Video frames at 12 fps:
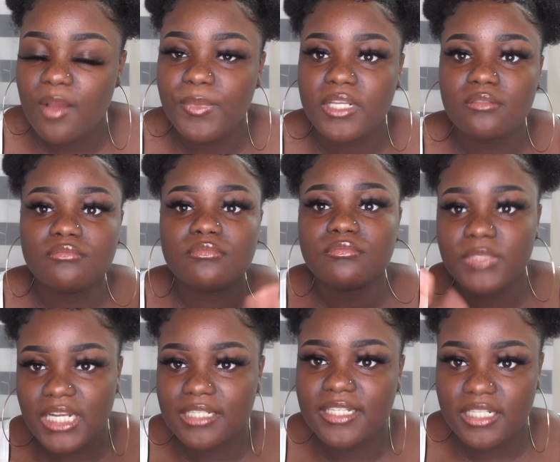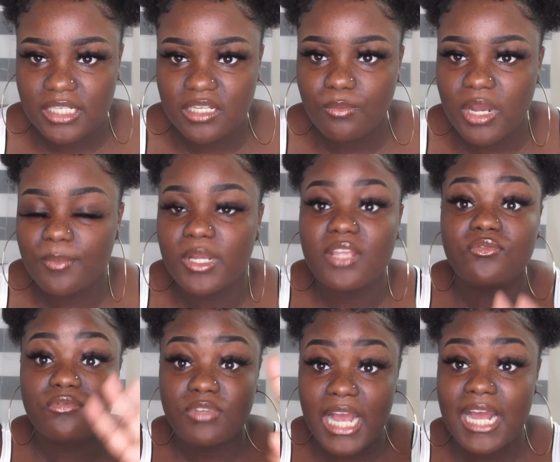I mean, like I said, TMI, but if
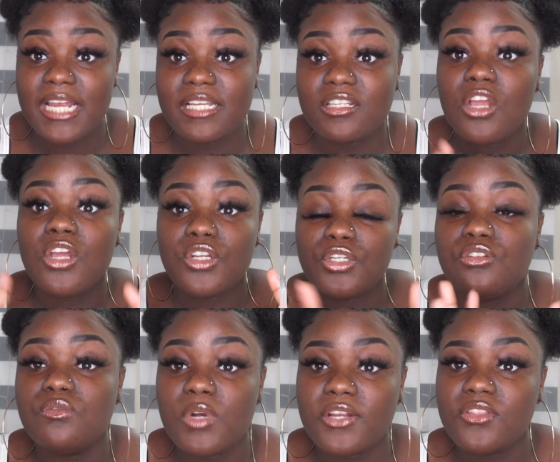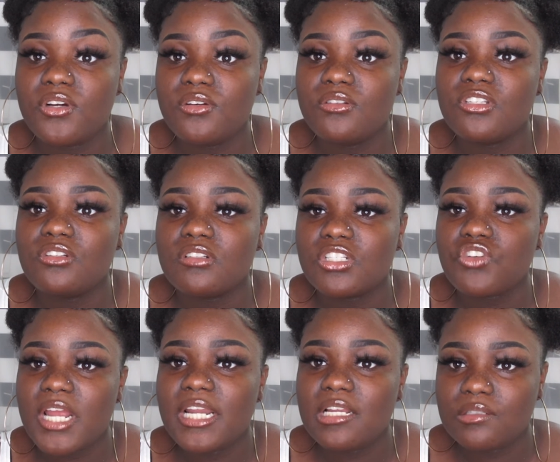you guys do wear those,
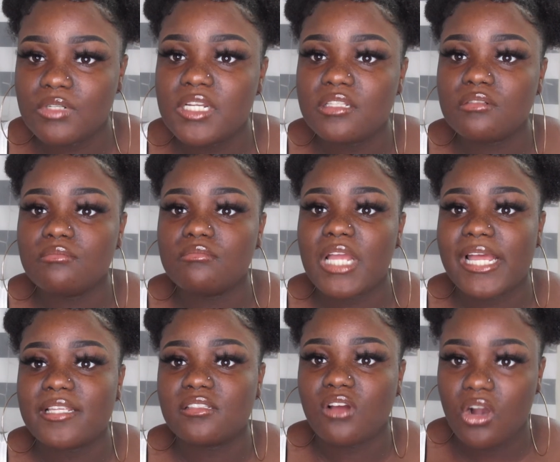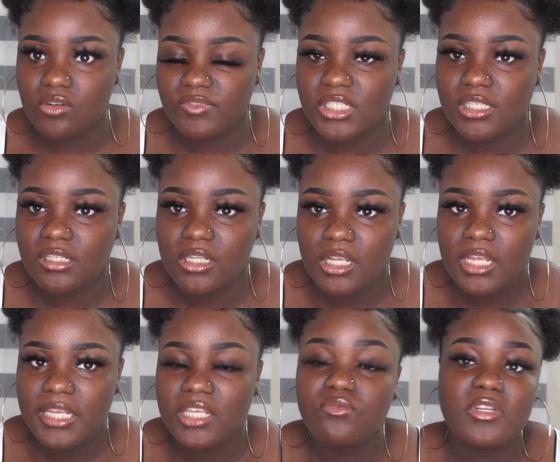try not to wear them as often.
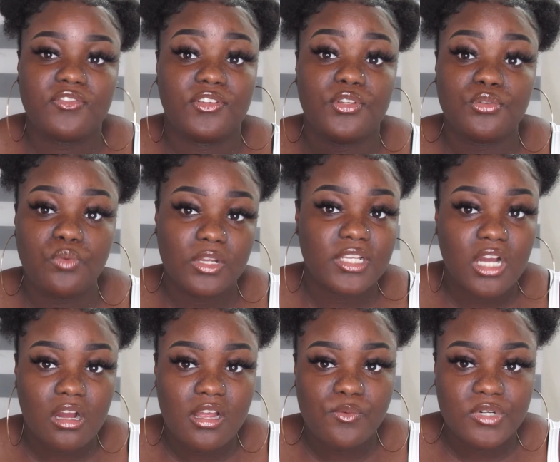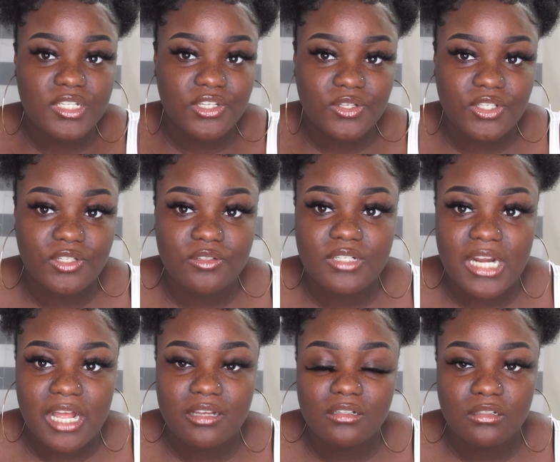Even if you do wear the cotton ones, they're still
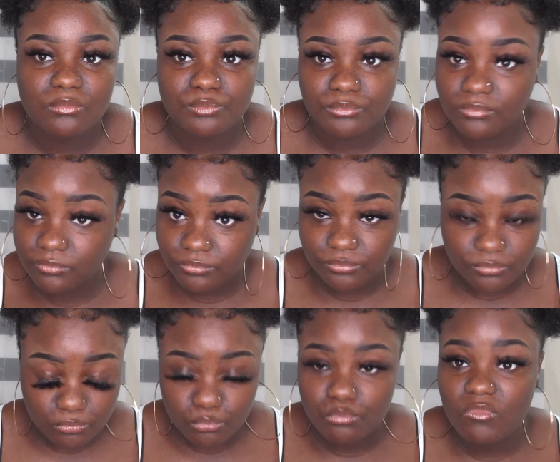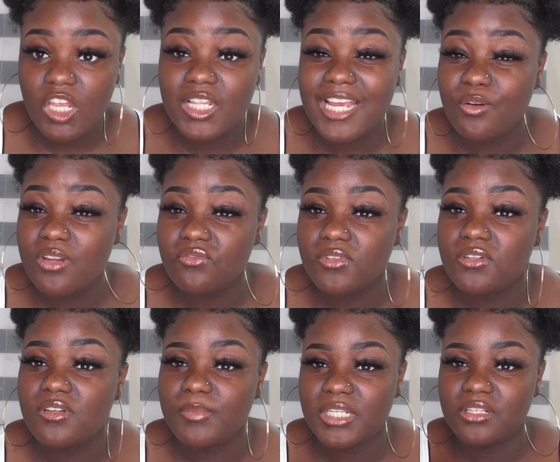not that great for you
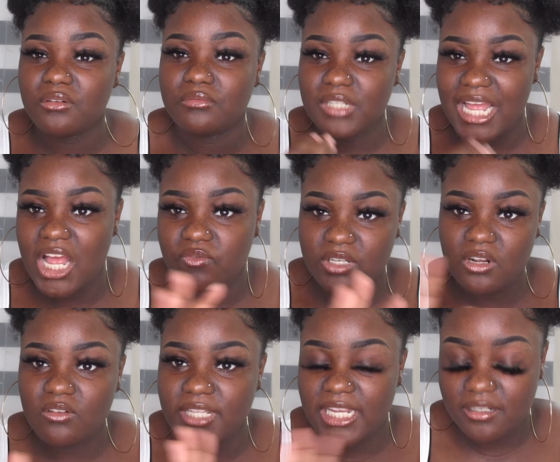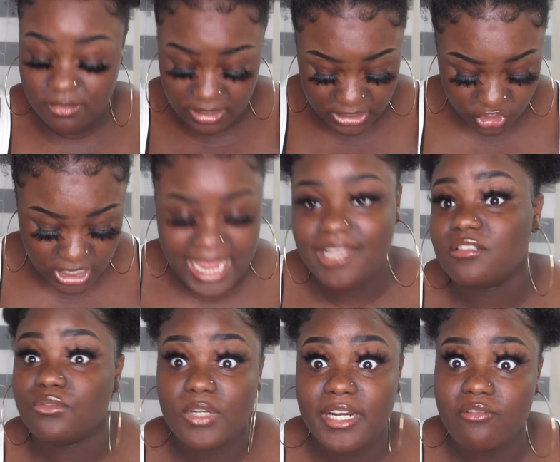to be, you know, having all that jazz
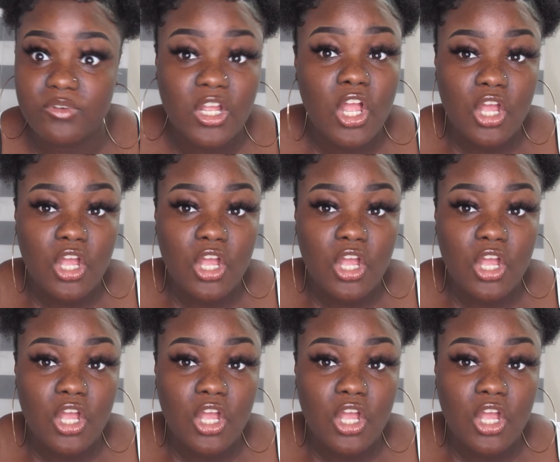or whatever.